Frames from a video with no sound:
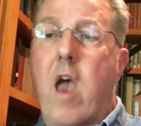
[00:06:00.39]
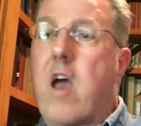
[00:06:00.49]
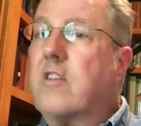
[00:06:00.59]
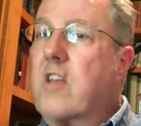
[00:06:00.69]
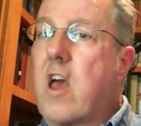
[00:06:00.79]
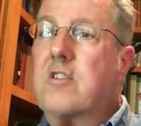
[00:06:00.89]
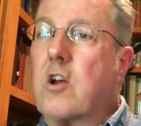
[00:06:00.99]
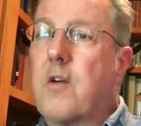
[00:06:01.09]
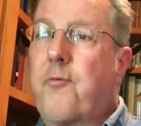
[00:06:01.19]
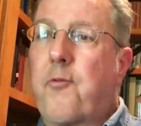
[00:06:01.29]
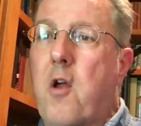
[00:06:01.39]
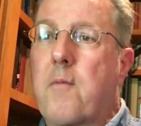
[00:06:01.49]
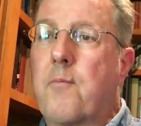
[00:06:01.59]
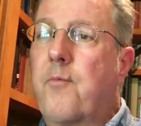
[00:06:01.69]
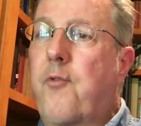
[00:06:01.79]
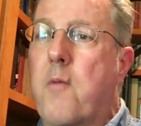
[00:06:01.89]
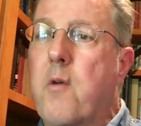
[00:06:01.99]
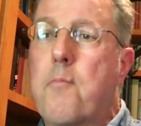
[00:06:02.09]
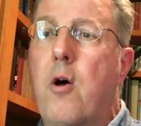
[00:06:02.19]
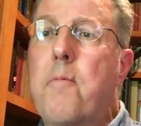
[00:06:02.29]
Yeah, it's got to start from
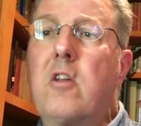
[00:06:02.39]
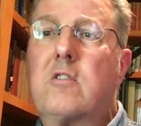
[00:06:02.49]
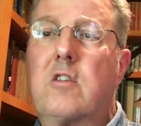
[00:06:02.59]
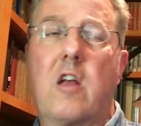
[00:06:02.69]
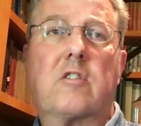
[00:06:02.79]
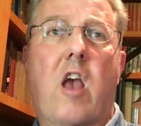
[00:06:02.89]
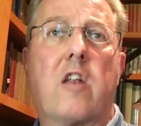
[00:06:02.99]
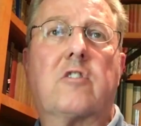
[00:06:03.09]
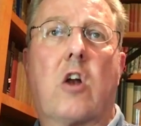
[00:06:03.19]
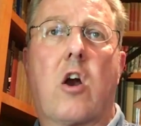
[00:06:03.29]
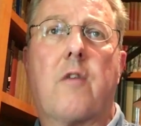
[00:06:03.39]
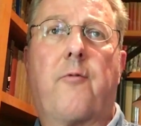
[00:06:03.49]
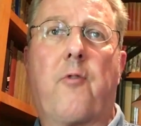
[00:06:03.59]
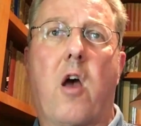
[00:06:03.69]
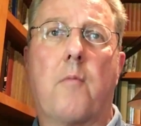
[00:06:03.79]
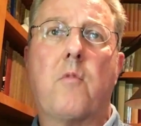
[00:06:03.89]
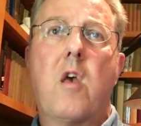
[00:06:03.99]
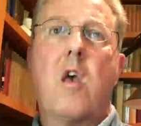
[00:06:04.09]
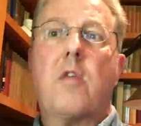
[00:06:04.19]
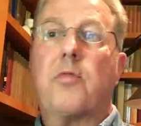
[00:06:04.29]
from the pulpits. It's got to start
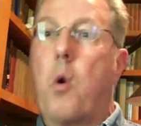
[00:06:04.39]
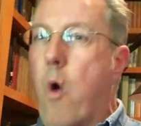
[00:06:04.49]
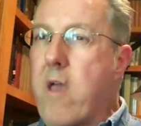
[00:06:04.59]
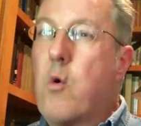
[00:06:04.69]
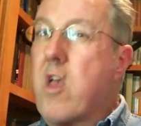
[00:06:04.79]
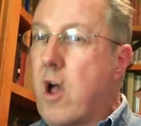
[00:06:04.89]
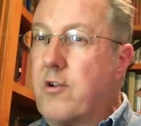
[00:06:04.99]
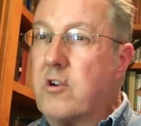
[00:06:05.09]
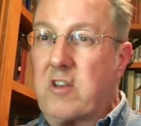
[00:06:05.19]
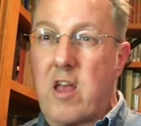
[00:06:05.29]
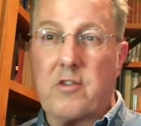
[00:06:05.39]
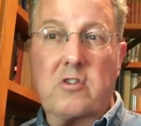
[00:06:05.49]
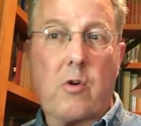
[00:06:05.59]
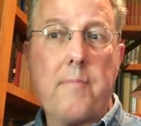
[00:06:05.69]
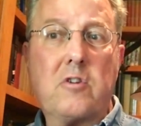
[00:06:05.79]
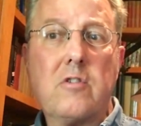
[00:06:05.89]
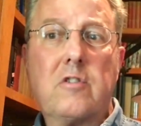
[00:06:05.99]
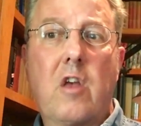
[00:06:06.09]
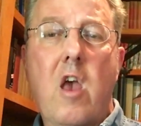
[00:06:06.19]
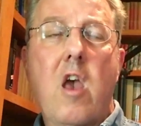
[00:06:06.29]
from the way we understand the
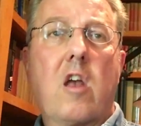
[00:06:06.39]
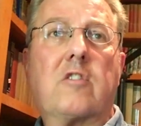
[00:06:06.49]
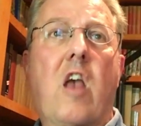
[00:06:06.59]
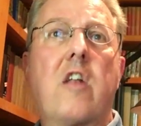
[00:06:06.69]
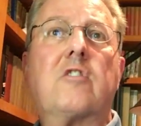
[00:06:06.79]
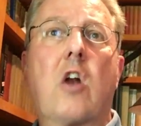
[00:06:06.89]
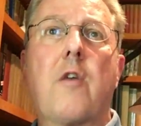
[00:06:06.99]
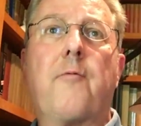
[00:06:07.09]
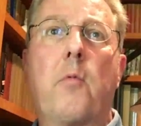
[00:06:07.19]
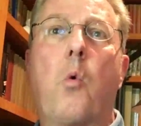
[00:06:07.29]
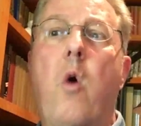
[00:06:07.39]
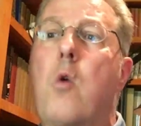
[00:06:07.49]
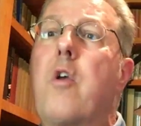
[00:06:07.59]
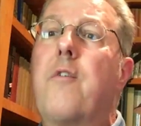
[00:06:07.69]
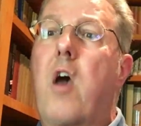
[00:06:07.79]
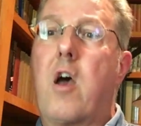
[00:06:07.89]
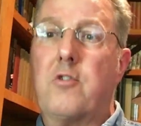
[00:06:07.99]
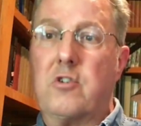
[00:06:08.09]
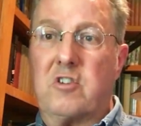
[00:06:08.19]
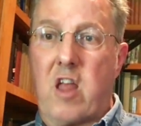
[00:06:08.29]
scriptures. It's got to start from the way we
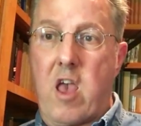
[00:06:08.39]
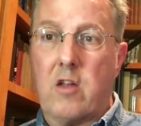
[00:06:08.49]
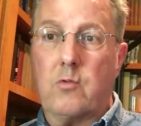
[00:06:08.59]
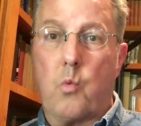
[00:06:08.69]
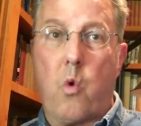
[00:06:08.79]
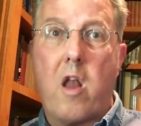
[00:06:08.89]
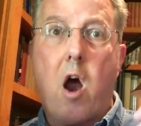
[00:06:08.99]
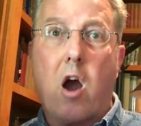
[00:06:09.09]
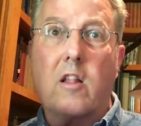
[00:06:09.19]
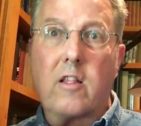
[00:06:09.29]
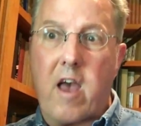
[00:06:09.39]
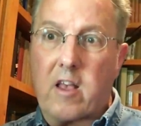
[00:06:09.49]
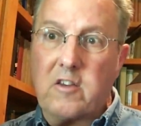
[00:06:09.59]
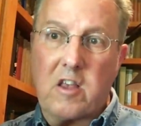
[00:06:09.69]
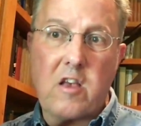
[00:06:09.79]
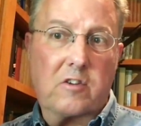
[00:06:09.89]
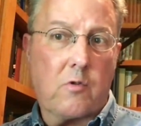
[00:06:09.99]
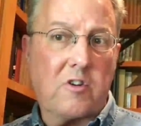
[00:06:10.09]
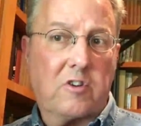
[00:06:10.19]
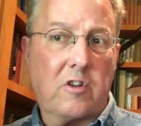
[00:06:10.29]
understand what our legacy
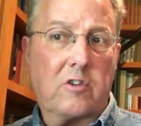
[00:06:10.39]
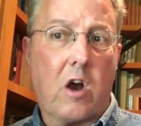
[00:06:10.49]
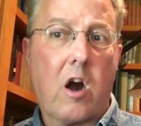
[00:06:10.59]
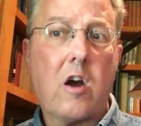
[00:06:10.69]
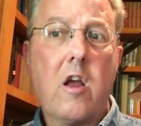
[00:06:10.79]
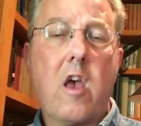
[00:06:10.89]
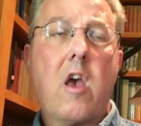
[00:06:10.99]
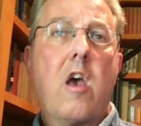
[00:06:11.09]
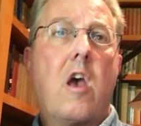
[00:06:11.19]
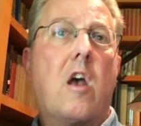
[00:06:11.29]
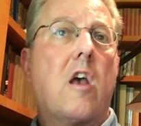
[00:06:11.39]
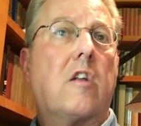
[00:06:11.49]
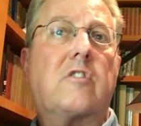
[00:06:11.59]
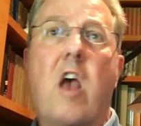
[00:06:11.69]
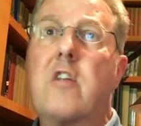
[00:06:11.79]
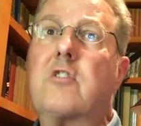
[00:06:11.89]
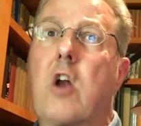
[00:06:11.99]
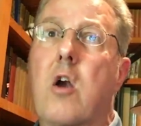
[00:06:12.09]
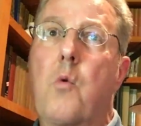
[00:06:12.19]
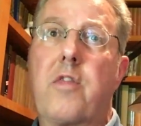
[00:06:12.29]
as Christians are. Uh, it's got to
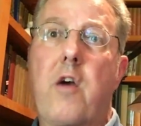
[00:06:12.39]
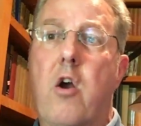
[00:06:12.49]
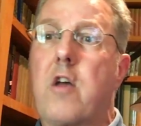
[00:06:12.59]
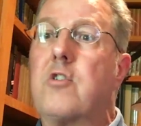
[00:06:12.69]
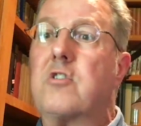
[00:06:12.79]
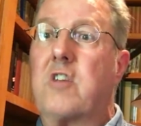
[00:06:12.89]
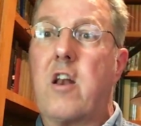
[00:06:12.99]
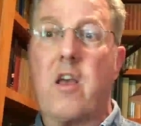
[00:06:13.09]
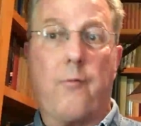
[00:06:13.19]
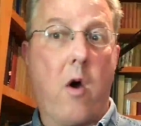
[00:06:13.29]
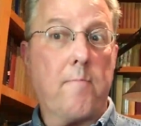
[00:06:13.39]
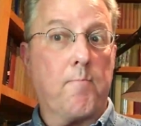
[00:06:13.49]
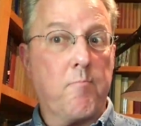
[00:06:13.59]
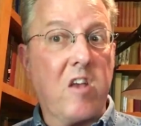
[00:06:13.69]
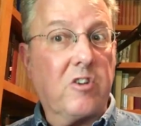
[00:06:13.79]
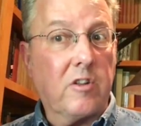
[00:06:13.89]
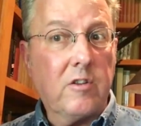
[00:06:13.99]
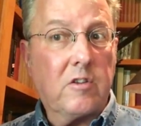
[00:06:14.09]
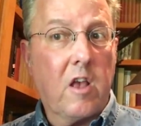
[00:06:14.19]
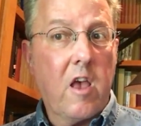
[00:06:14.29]
start with our understanding of what
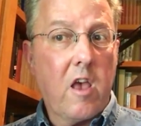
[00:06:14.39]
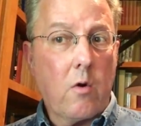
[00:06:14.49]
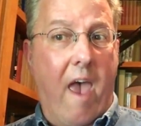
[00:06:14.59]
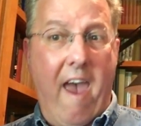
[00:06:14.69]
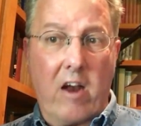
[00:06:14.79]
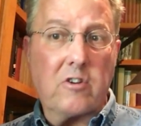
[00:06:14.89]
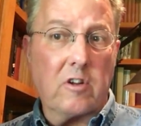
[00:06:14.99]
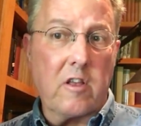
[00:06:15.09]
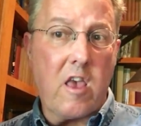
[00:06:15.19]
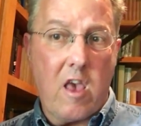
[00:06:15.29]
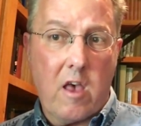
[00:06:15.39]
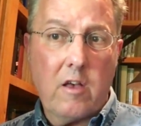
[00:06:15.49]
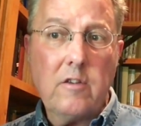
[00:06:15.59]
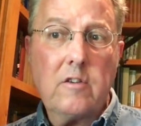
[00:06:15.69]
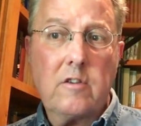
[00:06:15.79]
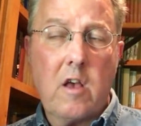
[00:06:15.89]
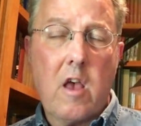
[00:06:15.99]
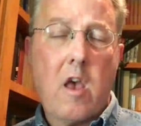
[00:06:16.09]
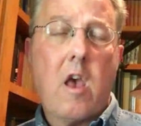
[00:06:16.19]
missions actually is,